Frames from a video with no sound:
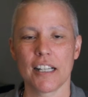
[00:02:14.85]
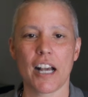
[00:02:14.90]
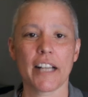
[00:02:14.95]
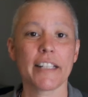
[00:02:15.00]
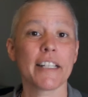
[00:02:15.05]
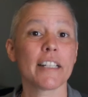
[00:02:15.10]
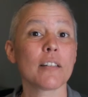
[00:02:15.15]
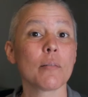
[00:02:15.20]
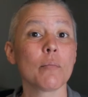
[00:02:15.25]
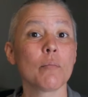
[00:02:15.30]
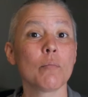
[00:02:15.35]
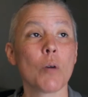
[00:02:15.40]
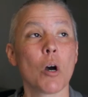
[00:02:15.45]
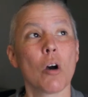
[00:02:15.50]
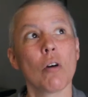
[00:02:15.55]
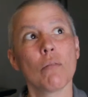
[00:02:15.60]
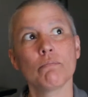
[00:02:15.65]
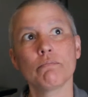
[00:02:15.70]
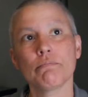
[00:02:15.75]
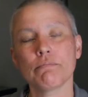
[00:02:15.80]
I get them,
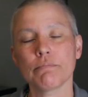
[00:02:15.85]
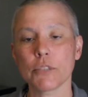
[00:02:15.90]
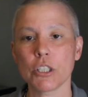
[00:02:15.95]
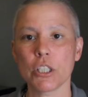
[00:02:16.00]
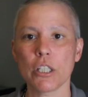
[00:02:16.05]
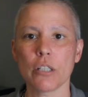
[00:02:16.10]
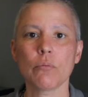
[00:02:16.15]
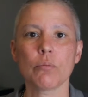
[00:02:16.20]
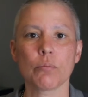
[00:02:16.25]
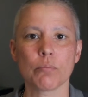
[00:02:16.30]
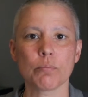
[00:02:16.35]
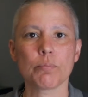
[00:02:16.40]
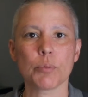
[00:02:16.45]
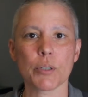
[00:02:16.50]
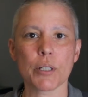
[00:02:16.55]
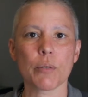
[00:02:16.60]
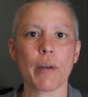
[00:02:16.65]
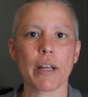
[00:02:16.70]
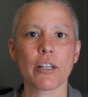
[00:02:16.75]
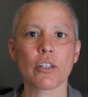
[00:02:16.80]
you know,
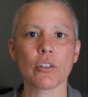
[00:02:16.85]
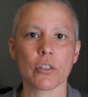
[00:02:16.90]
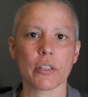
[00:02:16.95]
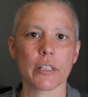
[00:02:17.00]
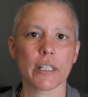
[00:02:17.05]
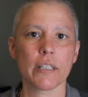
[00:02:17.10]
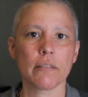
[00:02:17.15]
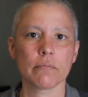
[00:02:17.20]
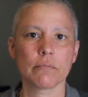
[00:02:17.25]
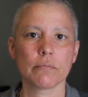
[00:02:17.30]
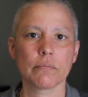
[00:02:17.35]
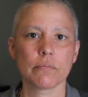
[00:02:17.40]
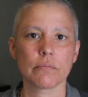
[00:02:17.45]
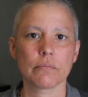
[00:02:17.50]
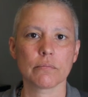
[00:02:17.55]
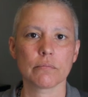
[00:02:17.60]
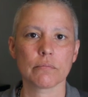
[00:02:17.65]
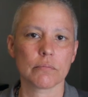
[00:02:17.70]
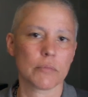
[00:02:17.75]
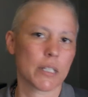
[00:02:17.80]
pretty regularly,
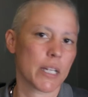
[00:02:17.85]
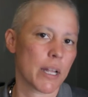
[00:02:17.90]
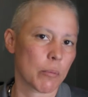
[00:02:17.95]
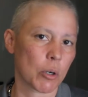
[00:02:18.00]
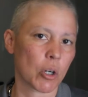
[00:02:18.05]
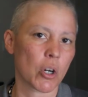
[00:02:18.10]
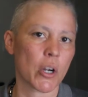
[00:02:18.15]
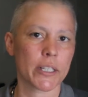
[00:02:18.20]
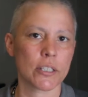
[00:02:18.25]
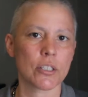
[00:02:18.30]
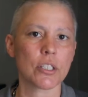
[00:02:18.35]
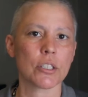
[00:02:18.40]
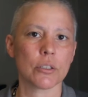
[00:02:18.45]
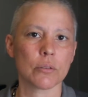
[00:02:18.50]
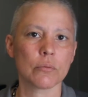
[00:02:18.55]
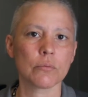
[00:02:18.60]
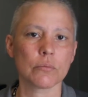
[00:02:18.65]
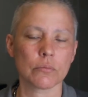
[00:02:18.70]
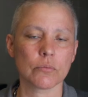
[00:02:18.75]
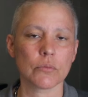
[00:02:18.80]
an MRI
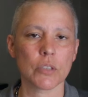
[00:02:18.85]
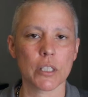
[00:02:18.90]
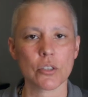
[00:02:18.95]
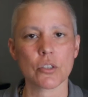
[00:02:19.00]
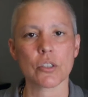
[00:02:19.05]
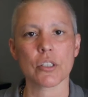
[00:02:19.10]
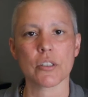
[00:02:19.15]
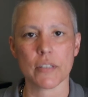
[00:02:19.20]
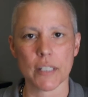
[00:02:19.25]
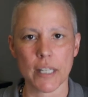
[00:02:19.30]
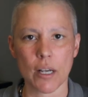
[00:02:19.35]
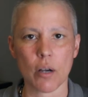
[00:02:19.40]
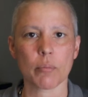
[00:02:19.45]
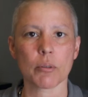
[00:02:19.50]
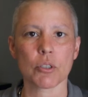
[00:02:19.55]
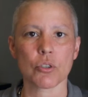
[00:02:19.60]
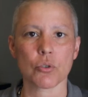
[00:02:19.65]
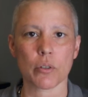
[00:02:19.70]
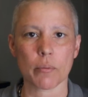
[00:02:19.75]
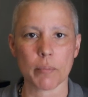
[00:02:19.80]
too, just to see how I'm
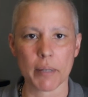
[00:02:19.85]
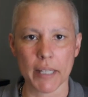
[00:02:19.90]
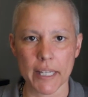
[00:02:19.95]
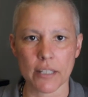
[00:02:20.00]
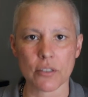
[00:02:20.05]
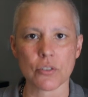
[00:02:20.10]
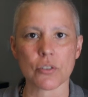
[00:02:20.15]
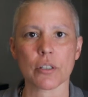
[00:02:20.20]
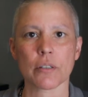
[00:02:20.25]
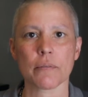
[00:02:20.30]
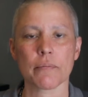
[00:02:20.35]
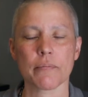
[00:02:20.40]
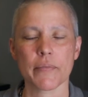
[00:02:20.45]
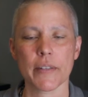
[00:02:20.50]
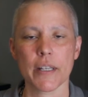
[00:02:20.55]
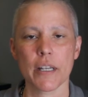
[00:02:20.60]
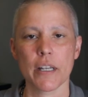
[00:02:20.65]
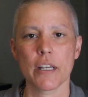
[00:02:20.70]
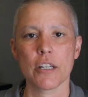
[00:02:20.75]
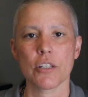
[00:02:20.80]
controlling my cancer.
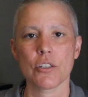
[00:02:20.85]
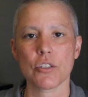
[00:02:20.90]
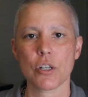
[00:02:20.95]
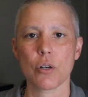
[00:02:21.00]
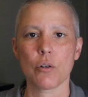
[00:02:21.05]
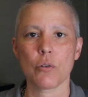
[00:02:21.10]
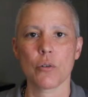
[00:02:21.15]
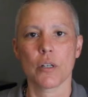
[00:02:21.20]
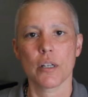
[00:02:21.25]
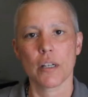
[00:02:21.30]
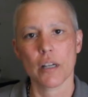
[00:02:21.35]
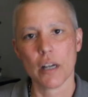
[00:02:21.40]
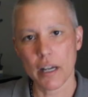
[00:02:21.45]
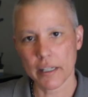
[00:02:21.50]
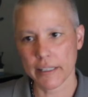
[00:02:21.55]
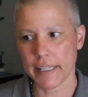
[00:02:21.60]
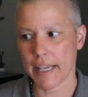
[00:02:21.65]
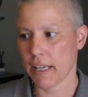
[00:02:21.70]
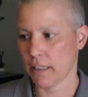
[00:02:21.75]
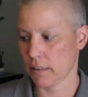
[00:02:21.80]
So
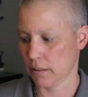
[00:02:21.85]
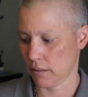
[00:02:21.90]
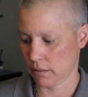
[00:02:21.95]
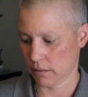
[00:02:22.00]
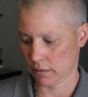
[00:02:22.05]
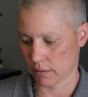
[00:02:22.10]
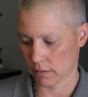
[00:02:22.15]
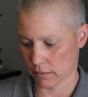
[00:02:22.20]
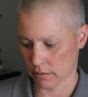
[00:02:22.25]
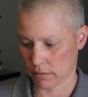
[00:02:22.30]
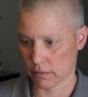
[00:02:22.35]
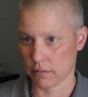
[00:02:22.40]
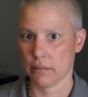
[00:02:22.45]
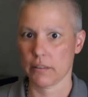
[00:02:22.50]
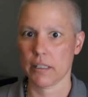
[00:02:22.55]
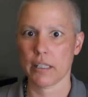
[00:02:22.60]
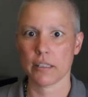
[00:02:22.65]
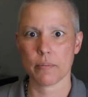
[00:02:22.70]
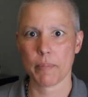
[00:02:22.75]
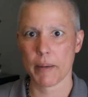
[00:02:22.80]
again,
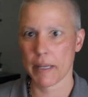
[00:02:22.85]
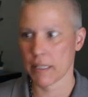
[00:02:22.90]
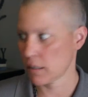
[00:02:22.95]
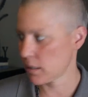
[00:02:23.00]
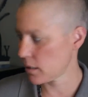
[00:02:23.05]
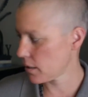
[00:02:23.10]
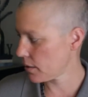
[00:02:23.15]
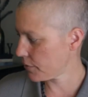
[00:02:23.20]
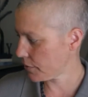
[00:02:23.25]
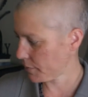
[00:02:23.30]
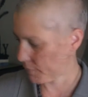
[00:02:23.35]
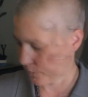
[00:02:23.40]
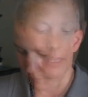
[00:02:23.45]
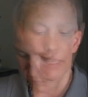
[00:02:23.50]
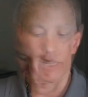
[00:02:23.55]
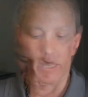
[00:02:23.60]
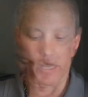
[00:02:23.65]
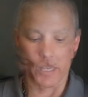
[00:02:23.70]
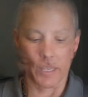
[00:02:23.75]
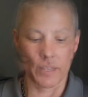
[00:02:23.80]
expensive.
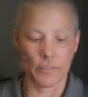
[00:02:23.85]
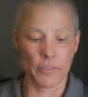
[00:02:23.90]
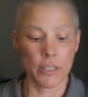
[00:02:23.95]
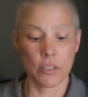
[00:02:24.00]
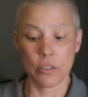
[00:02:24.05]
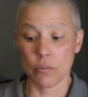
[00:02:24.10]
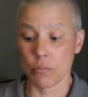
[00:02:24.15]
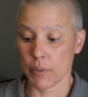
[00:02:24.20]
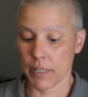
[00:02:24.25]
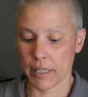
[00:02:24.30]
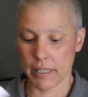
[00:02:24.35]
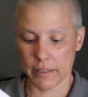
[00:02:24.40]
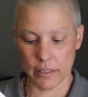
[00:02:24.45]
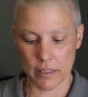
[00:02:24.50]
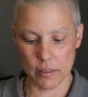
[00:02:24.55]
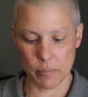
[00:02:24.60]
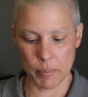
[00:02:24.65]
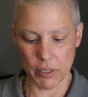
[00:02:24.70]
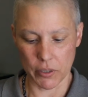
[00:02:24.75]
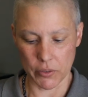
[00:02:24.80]
And then we get
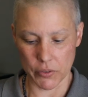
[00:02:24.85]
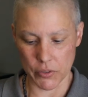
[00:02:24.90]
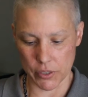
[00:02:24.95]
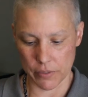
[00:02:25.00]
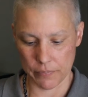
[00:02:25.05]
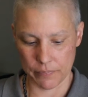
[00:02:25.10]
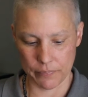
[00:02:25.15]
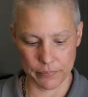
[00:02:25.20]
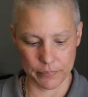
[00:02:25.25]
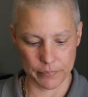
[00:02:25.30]
these bills.